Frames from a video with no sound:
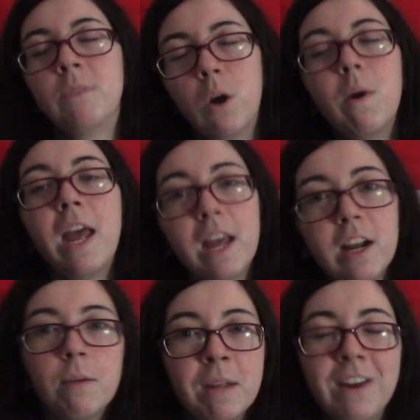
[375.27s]
okay,
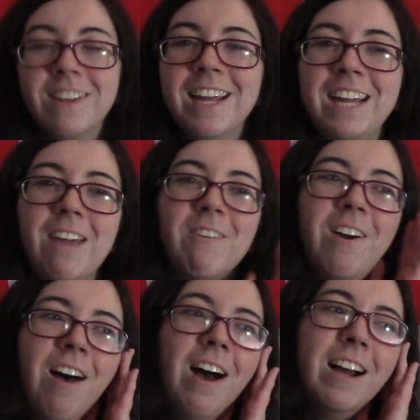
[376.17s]
come here, and like gave her
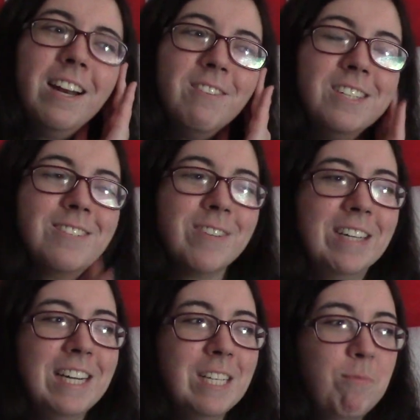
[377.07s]
a hug, and it was just
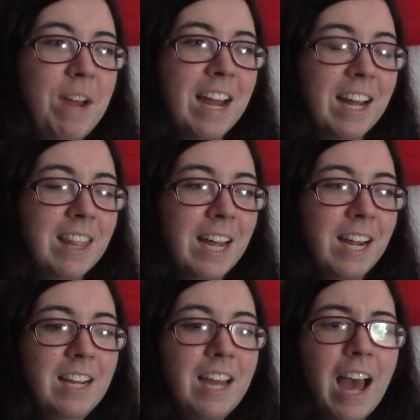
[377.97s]
really sweet. And I
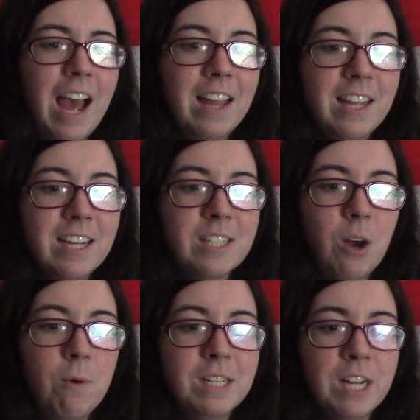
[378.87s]
think, yeah, I think it's
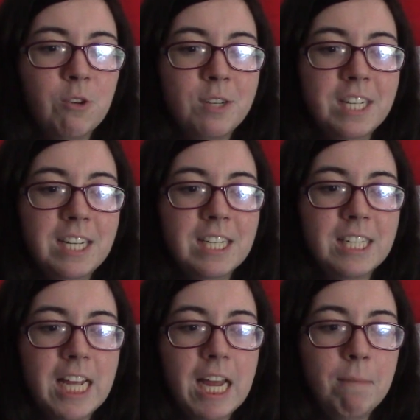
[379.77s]
always interesting to
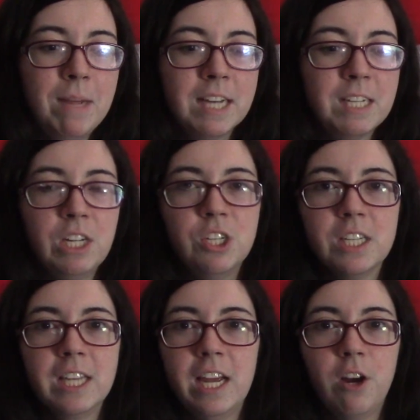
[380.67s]
see him because he's
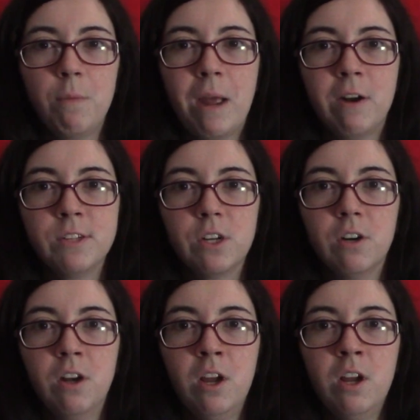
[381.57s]
just like, her parents
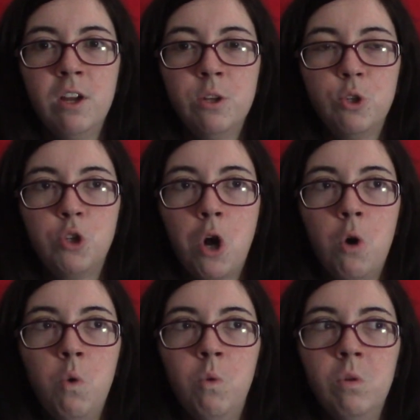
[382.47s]
are
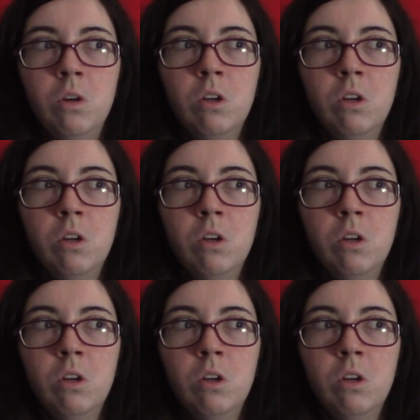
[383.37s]
so